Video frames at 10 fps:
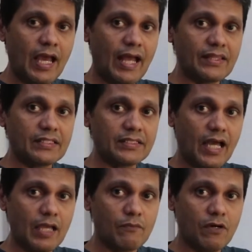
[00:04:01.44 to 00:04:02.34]
at the
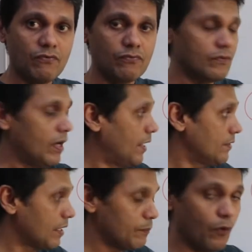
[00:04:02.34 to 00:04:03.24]

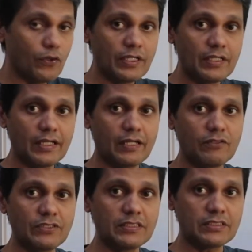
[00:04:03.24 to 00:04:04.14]
reporting date,
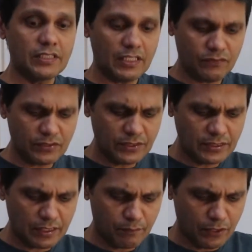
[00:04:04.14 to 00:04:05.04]
which is 31st
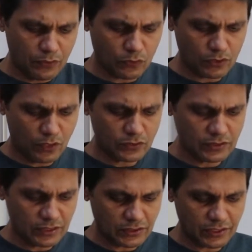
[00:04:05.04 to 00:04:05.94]
December
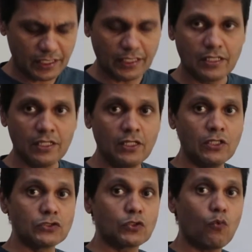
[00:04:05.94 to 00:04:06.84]
2016,
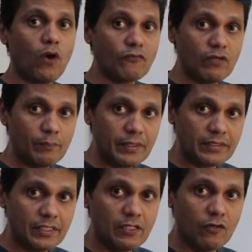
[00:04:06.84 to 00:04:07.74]
so what will be
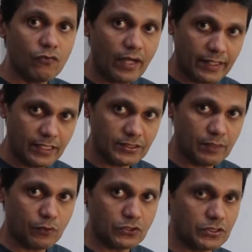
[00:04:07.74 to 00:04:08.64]
the financial
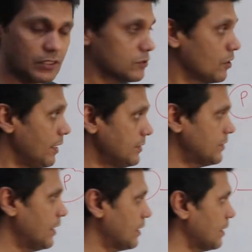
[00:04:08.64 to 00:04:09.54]
position? So let's
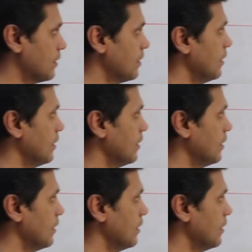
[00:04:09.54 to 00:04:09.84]
take it.